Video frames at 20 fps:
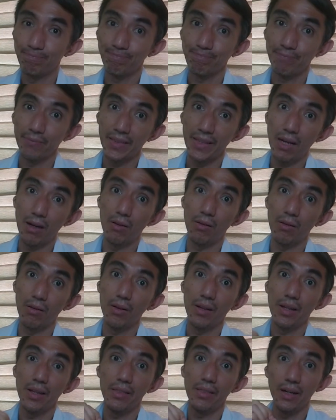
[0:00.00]

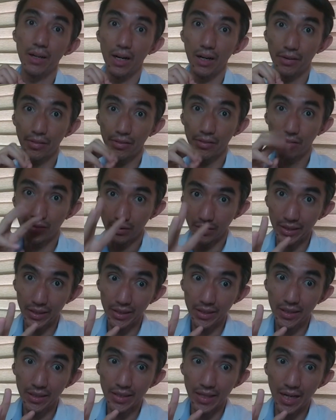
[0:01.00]
Now, there are
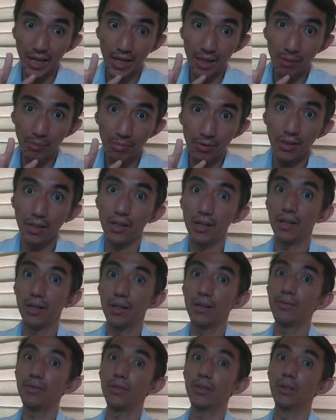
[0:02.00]
three types
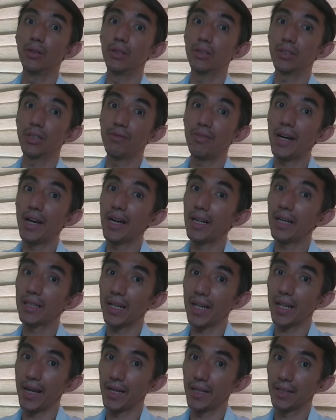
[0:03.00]
of ultraviolet
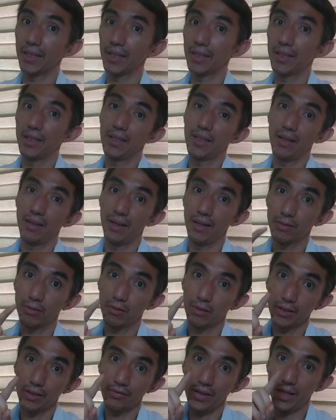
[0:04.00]
light. There's
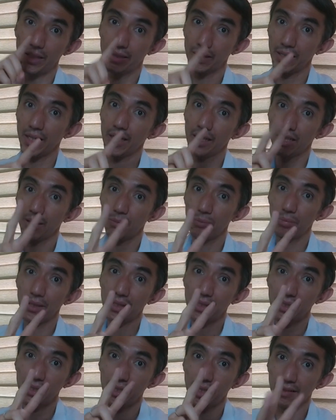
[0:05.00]
ultraviolet A,
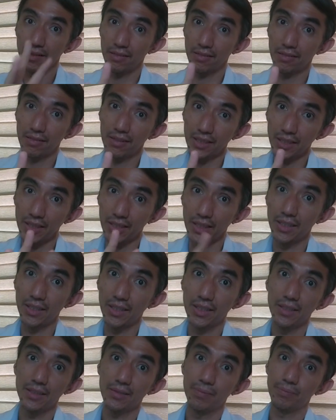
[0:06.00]
B, and C.
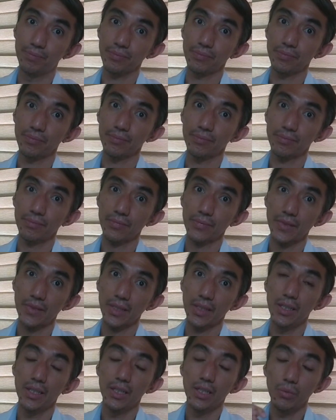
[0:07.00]

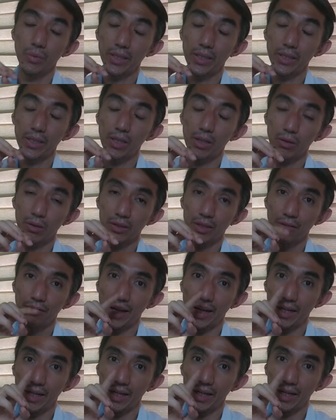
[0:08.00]
We know
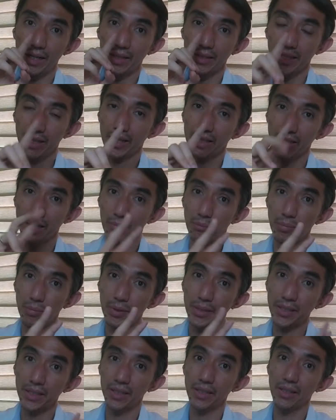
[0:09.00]
ultraviolet A and
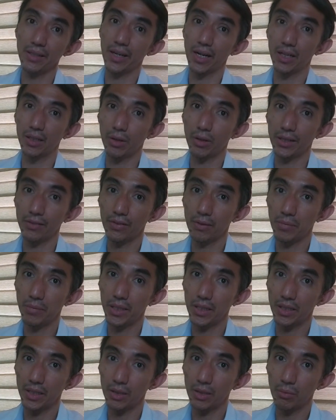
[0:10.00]
B, they are quite
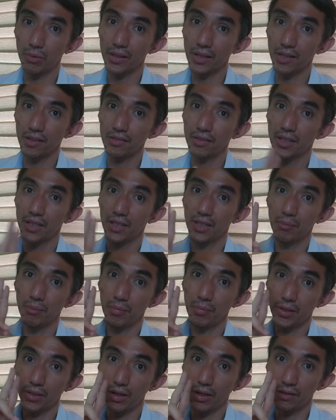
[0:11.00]
familiar with us
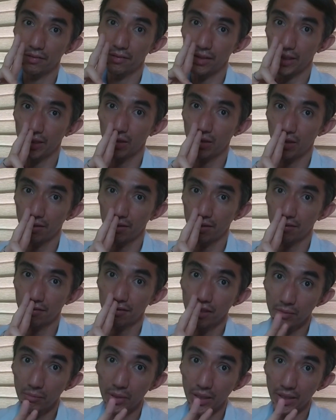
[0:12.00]
because they cause
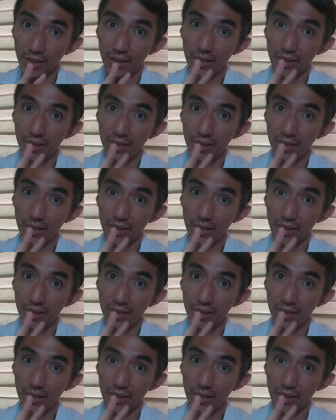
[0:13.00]
sunburn.